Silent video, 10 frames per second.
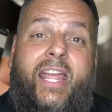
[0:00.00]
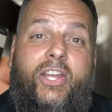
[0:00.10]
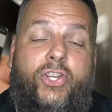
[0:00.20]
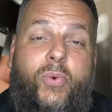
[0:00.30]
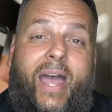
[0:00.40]

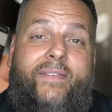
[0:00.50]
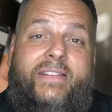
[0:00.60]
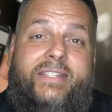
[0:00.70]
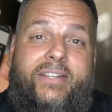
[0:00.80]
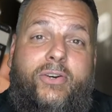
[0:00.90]
you have
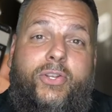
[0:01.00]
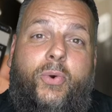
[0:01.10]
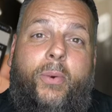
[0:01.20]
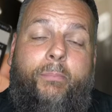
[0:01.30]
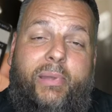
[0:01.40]
until
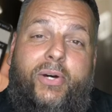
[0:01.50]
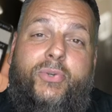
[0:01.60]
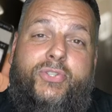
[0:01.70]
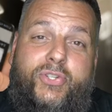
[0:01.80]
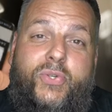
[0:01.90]
your bill
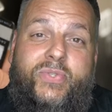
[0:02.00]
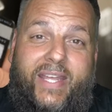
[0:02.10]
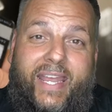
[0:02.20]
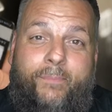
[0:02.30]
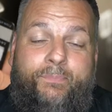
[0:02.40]
due
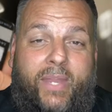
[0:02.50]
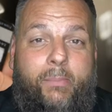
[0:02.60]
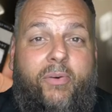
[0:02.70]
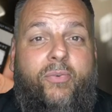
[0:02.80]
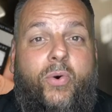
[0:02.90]
date
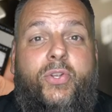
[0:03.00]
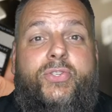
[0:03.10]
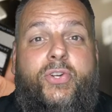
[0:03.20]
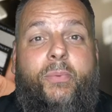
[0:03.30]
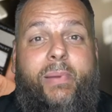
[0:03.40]
before you
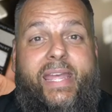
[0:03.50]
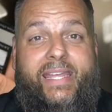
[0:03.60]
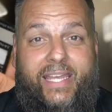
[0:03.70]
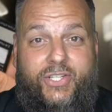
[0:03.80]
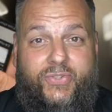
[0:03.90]
start
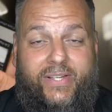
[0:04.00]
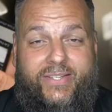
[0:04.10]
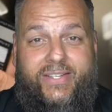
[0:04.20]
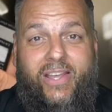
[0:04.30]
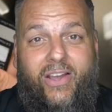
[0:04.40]
paying interest.